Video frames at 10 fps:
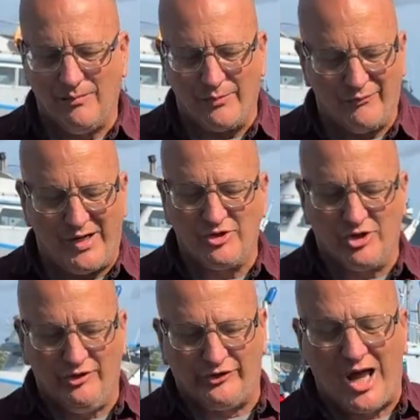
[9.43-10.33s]

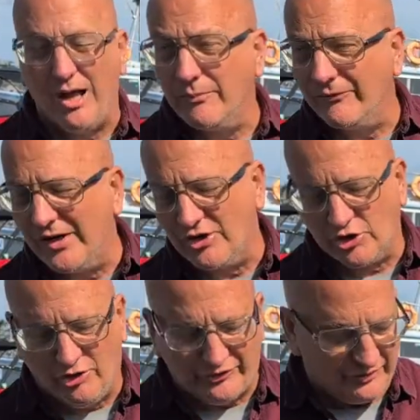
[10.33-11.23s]
professionals,
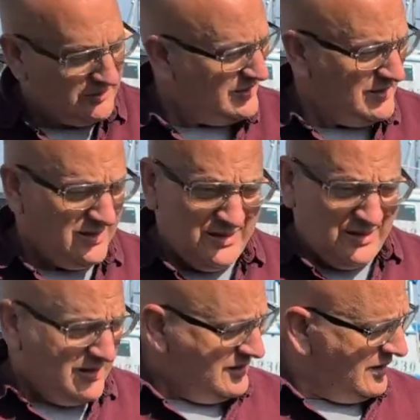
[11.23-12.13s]
non-professionals,
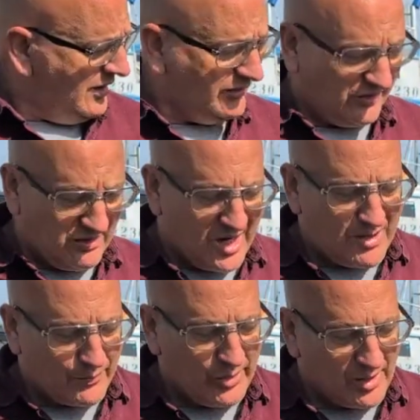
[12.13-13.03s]
is
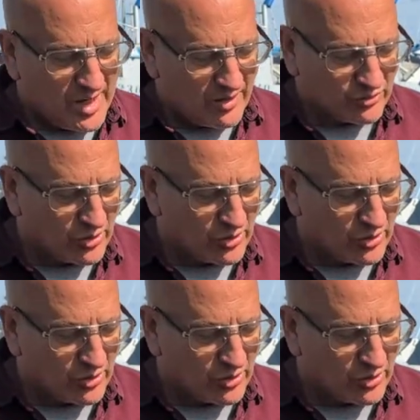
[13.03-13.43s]
not putting on the